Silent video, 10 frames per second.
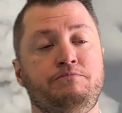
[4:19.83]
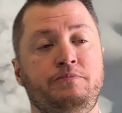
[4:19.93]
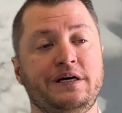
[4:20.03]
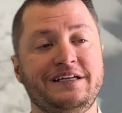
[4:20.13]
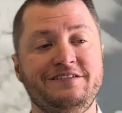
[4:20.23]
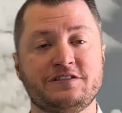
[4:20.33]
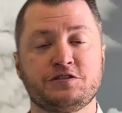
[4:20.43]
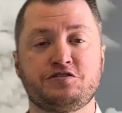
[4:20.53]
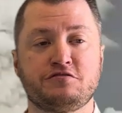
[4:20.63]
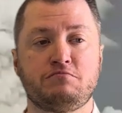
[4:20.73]
But even
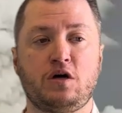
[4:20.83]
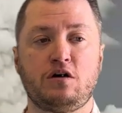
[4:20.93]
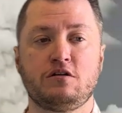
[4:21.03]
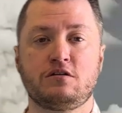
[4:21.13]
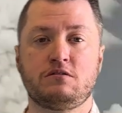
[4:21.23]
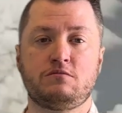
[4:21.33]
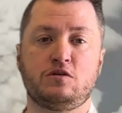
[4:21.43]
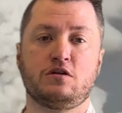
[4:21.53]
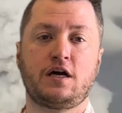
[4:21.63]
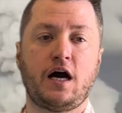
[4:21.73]
smaller,
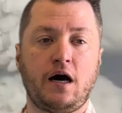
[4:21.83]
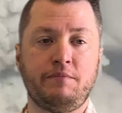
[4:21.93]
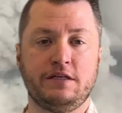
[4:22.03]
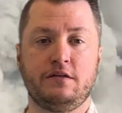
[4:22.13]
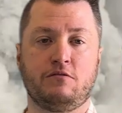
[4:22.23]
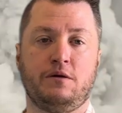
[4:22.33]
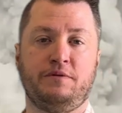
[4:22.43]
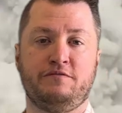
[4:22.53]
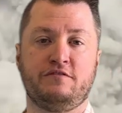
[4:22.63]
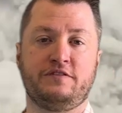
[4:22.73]
more common
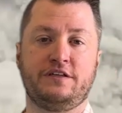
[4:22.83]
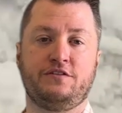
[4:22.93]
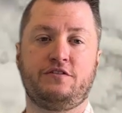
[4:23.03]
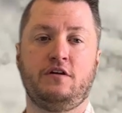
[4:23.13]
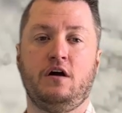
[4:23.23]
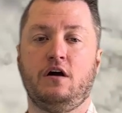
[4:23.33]
eruptive events